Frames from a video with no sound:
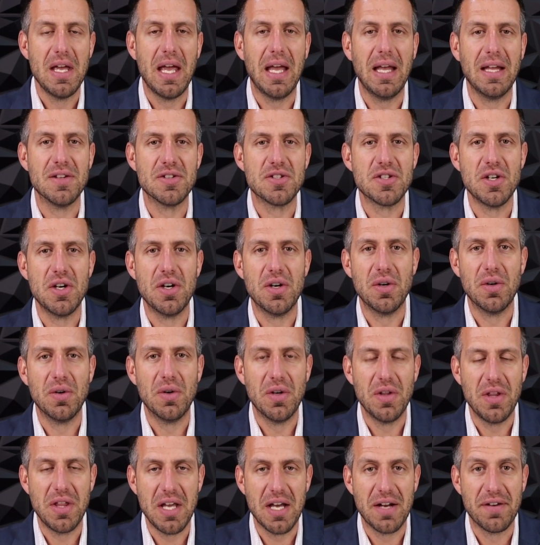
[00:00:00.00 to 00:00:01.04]
And
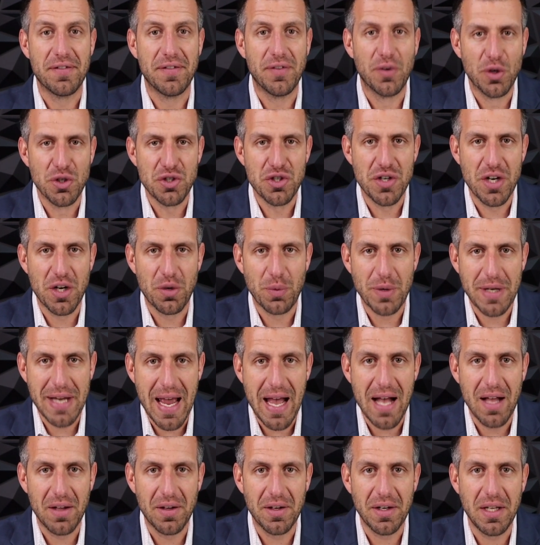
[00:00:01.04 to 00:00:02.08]
so the unfortunate
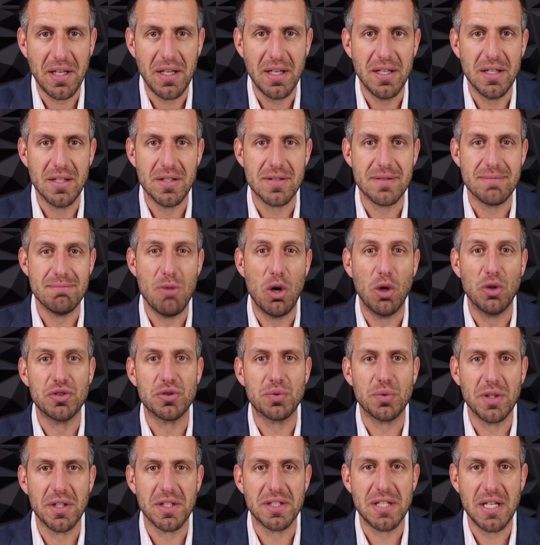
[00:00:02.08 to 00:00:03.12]
reality is
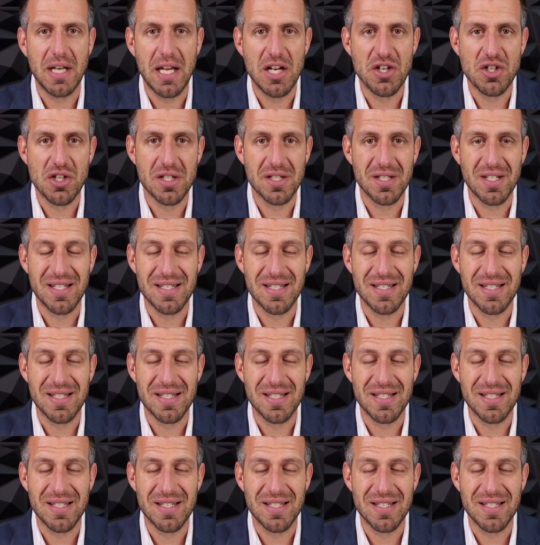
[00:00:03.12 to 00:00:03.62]
most real estate agents,